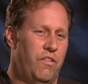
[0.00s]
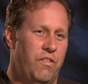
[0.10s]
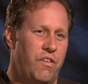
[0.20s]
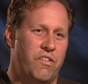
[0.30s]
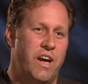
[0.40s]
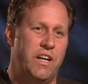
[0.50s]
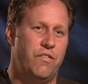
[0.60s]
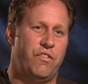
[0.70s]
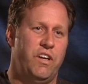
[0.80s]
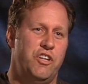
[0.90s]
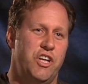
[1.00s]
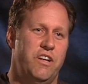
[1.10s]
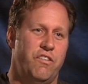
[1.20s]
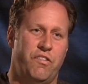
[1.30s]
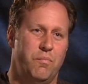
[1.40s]
this kind of CG
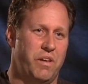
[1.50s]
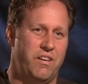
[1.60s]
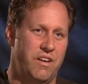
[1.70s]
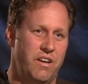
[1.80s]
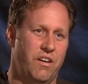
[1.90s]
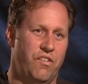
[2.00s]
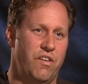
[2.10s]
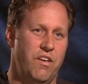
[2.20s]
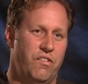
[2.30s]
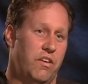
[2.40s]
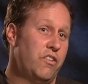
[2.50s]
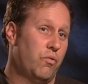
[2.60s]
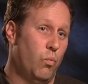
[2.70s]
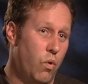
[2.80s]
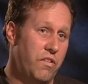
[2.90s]
just simply didn't exist. It
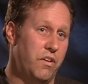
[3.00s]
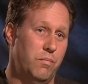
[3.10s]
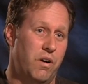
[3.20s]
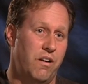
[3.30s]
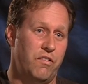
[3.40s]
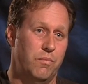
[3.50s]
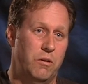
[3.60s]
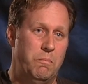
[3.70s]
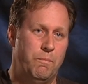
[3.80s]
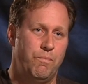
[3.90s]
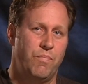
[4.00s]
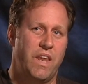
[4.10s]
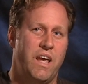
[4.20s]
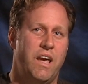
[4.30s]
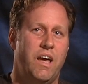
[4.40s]
just wasn't possible.
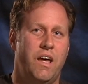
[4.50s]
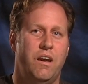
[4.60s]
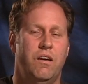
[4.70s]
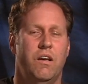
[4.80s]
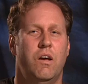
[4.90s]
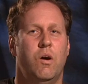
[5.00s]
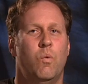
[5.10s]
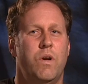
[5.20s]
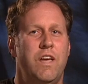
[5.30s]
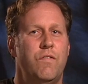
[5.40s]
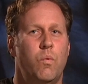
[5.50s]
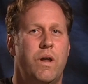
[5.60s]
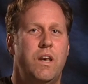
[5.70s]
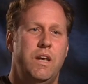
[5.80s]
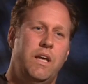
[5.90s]
And even
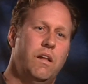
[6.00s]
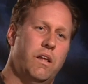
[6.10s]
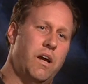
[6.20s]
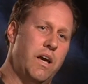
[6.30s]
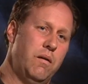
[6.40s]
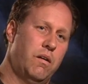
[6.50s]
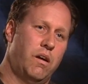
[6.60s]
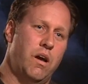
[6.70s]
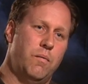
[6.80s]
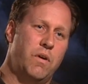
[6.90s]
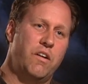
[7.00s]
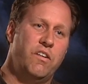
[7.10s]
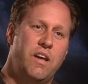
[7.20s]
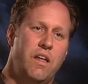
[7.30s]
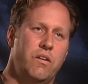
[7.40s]
when Neil and I got
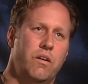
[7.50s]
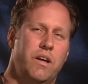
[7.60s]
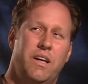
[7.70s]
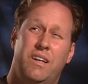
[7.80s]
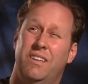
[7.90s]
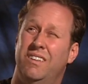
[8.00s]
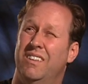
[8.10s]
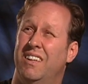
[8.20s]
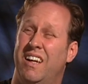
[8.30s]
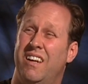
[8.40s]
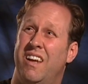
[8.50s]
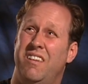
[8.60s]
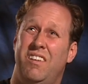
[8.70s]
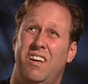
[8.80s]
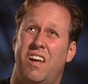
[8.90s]
together in like
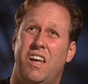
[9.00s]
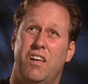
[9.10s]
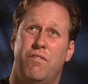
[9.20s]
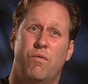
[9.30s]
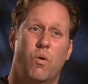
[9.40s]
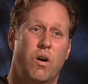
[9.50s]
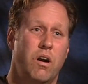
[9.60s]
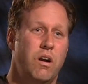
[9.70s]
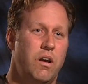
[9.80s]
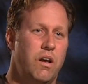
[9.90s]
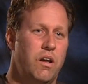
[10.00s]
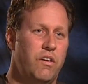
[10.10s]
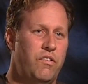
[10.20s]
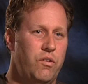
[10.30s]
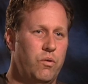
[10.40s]
1994
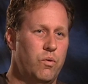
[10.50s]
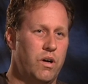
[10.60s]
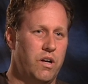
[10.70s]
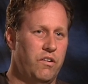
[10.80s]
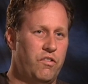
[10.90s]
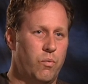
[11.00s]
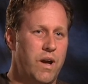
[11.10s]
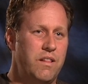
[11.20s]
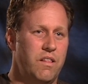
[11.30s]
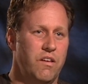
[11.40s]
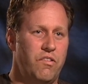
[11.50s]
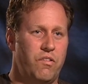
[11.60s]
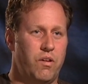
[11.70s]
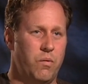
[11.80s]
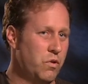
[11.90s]
to write
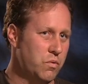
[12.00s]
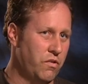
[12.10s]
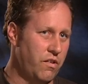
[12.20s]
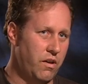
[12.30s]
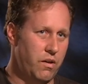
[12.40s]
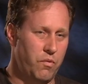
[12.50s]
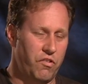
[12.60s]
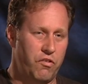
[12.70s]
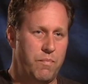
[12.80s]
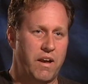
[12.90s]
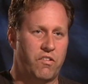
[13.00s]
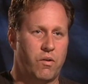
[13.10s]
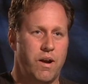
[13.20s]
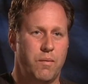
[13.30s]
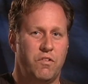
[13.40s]
this, and which was a spec
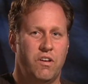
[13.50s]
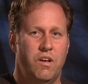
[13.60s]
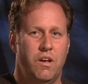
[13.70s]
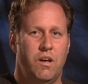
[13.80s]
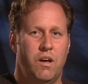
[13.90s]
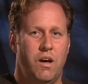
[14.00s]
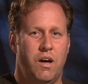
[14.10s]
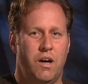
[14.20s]
script, you